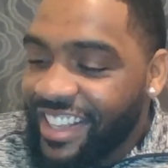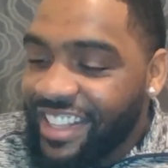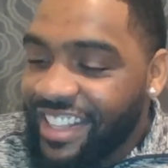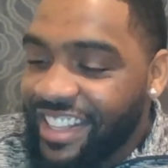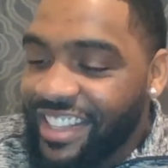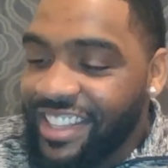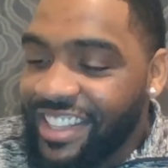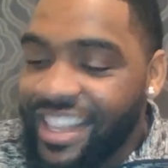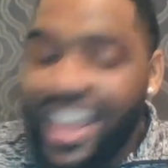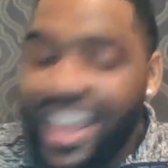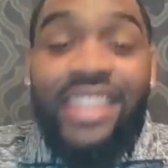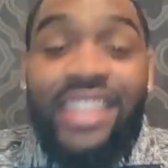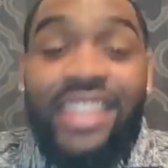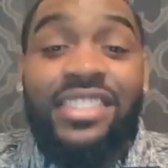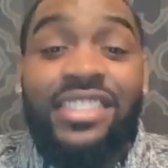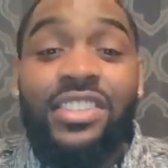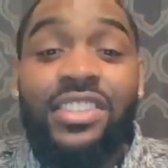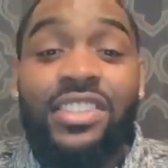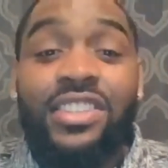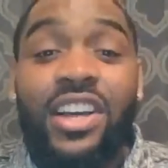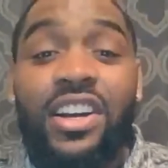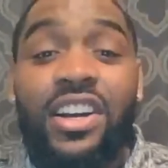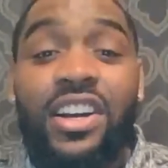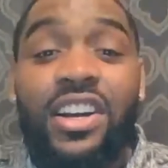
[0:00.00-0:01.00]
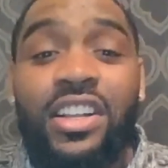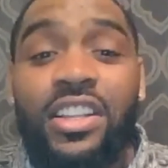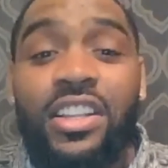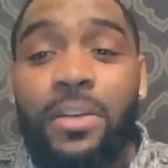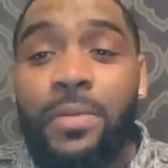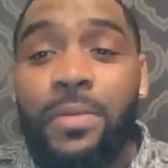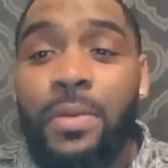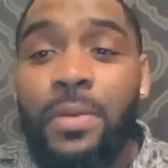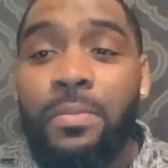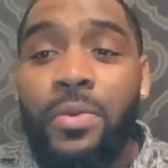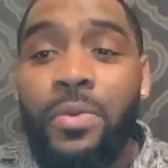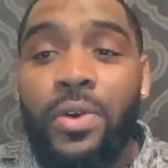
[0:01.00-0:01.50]
next I'll talk a little
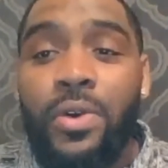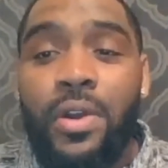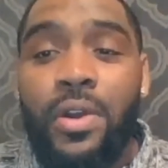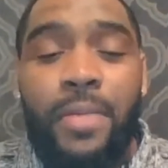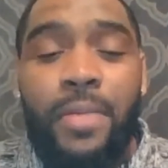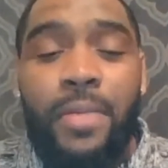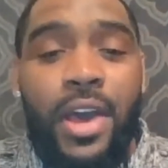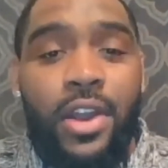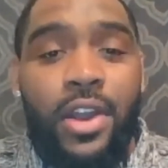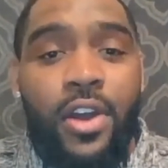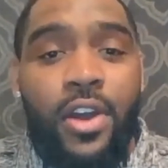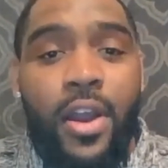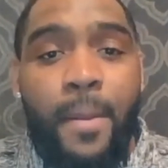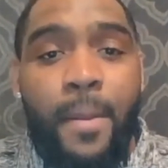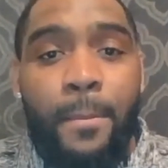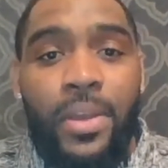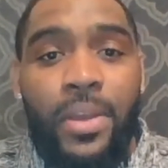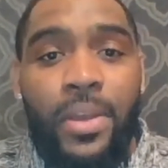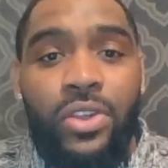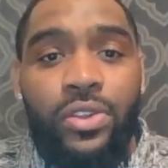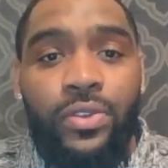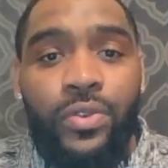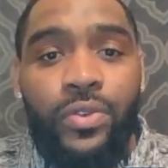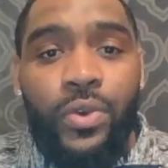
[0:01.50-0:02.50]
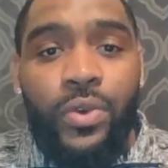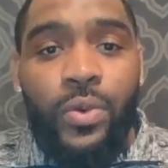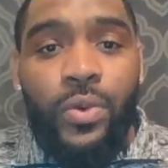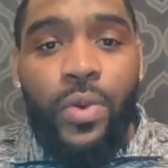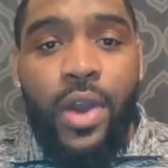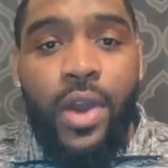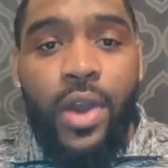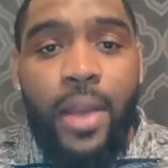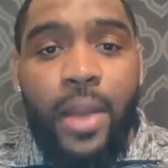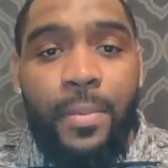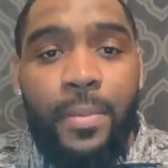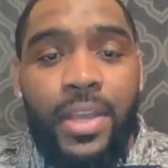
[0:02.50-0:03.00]
bit more about our admission
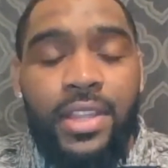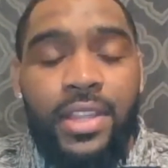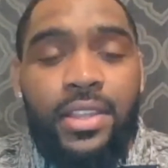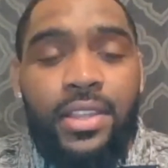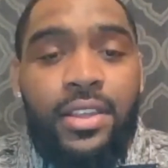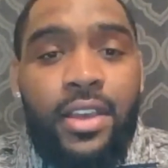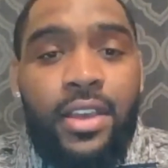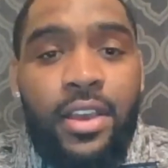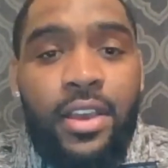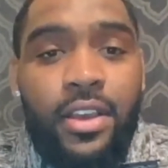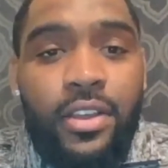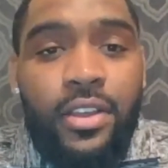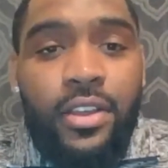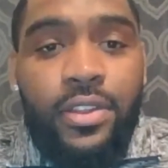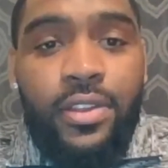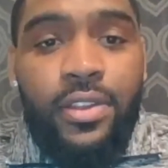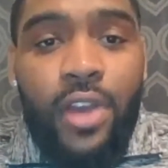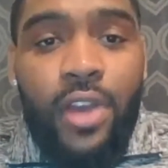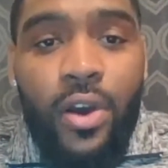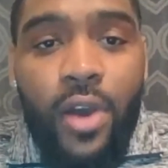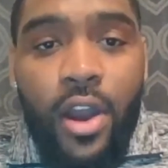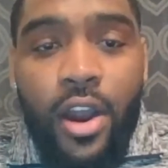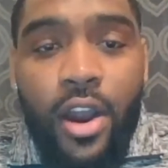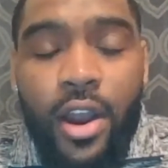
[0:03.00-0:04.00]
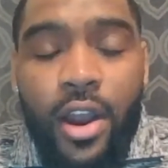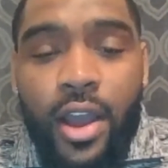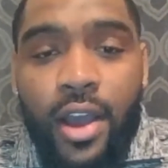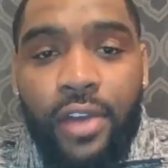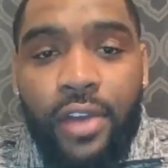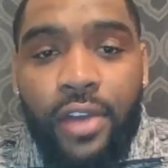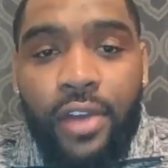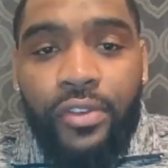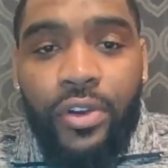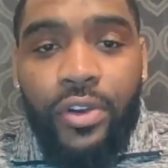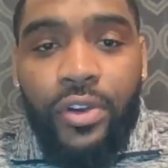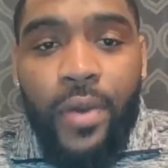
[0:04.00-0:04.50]
requirements. So our
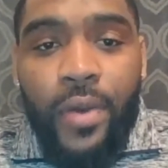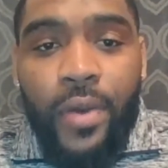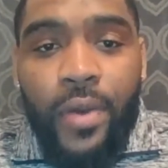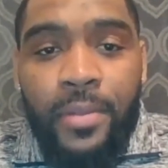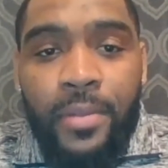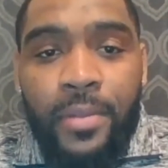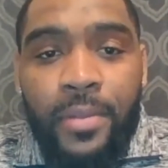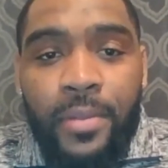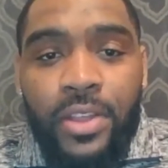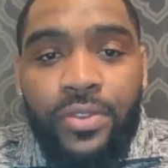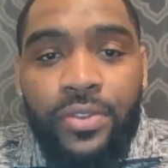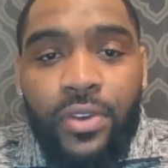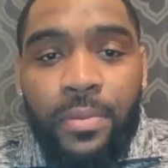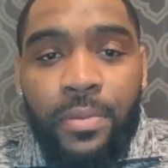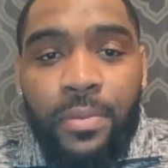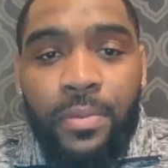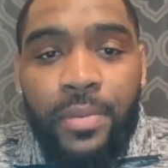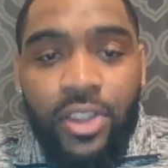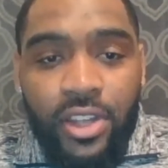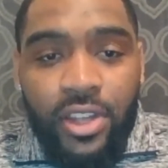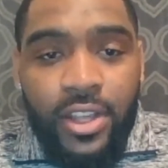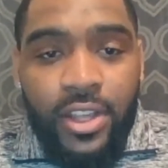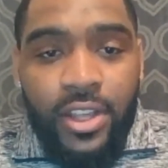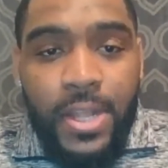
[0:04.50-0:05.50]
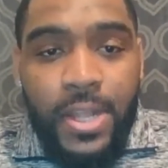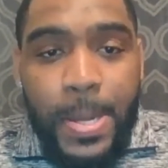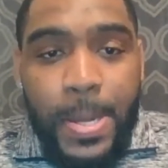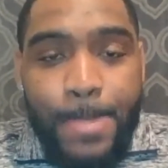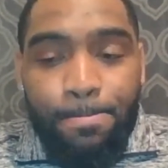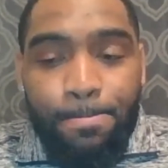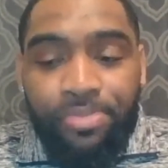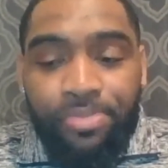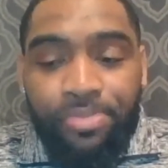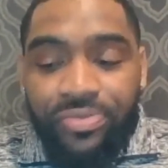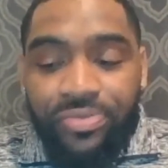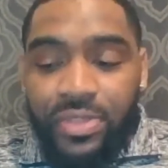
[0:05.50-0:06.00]
requirements for admission,
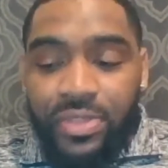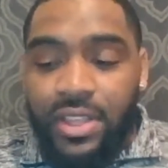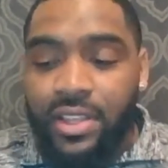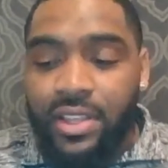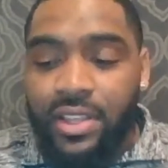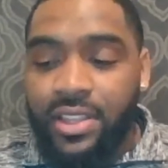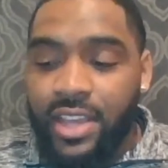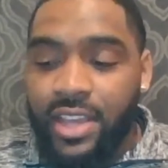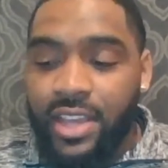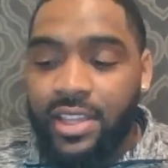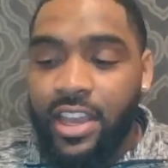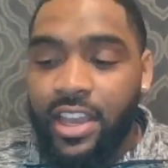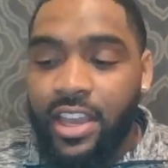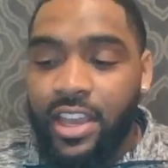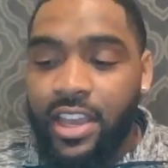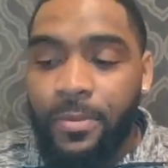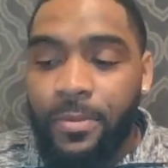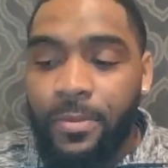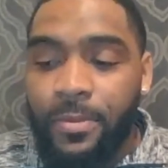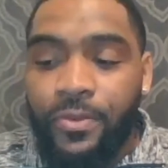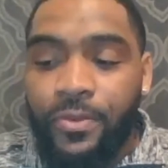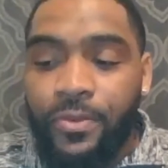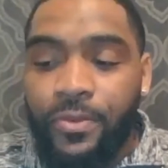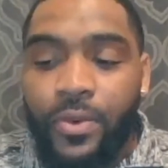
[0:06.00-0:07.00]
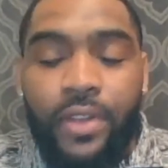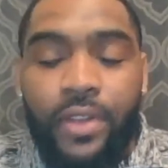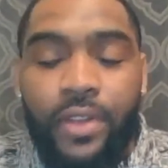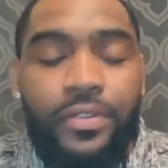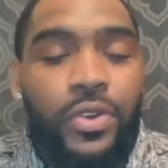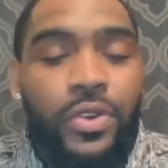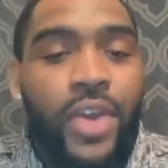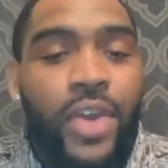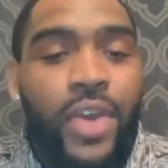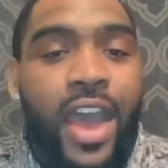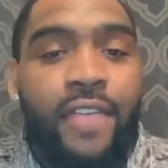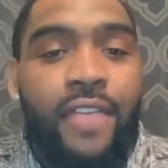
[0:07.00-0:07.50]
as I stated before, if you
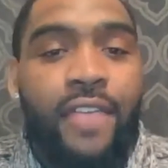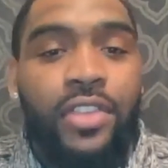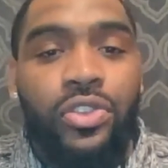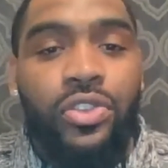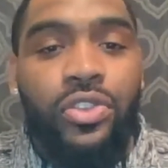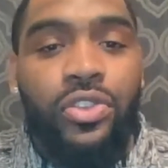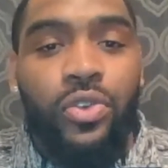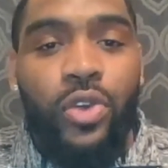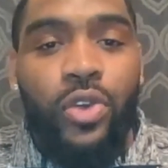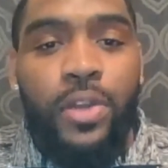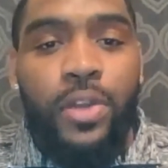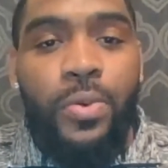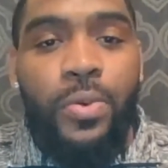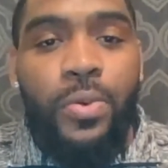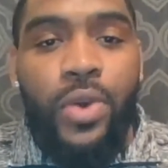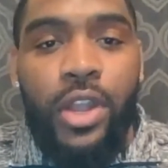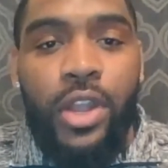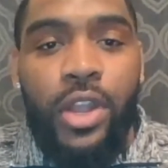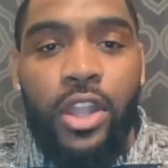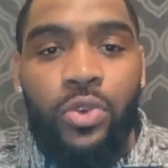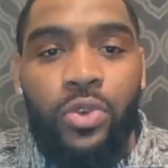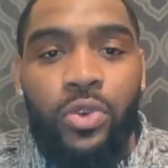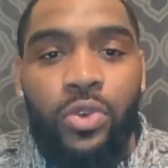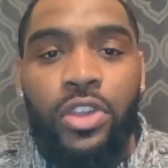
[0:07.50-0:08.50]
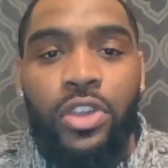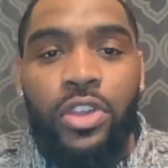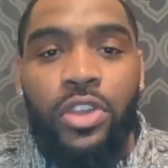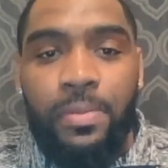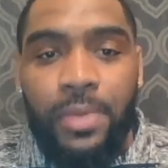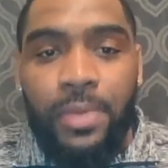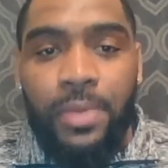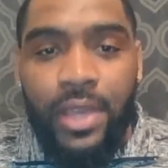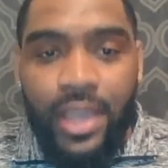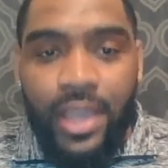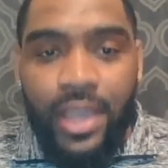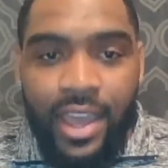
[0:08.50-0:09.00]
have a 3.0
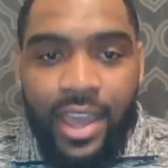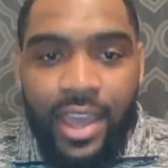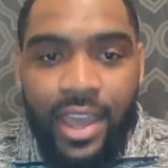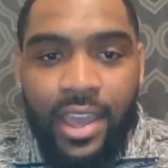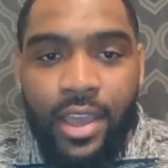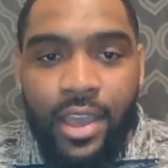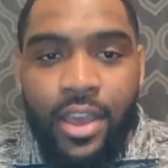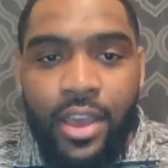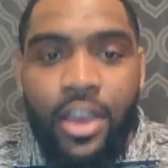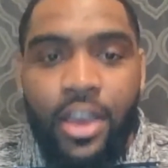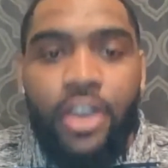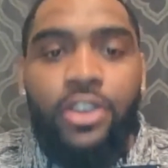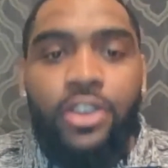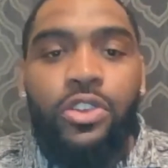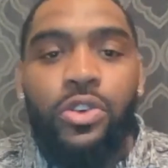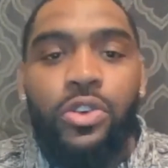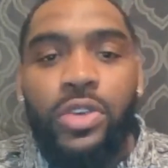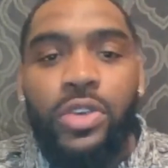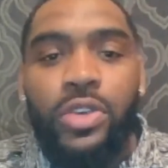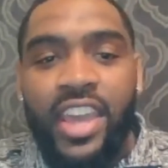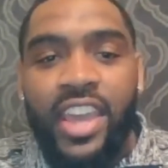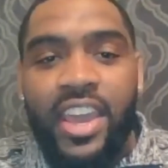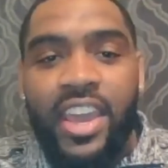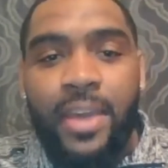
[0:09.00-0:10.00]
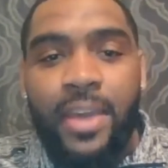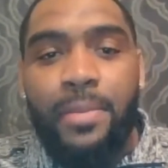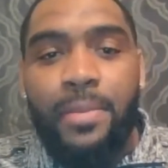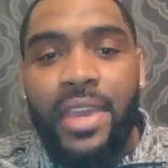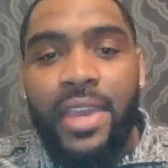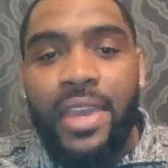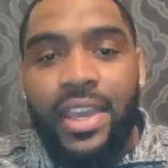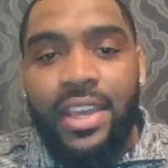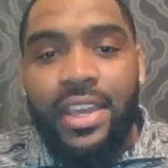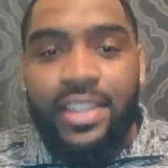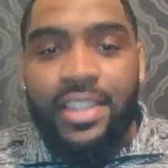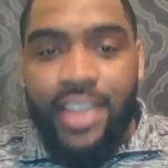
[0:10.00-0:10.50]
GPA, you can
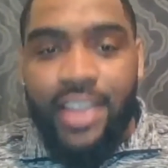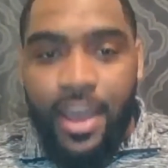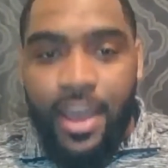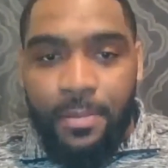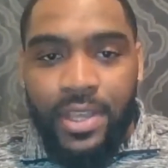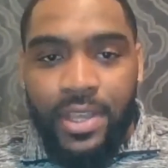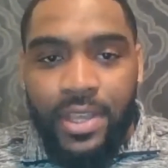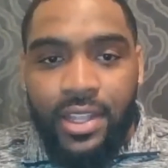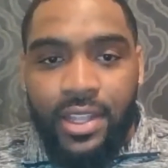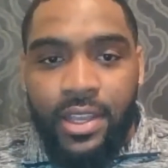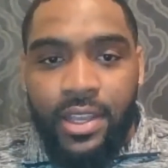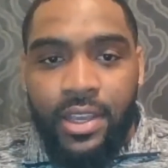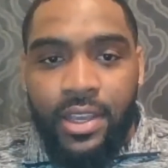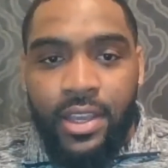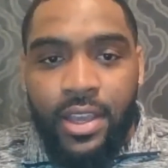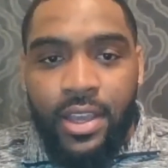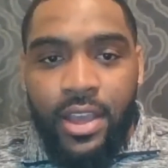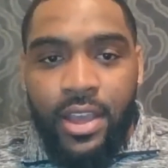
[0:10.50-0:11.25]
be accepted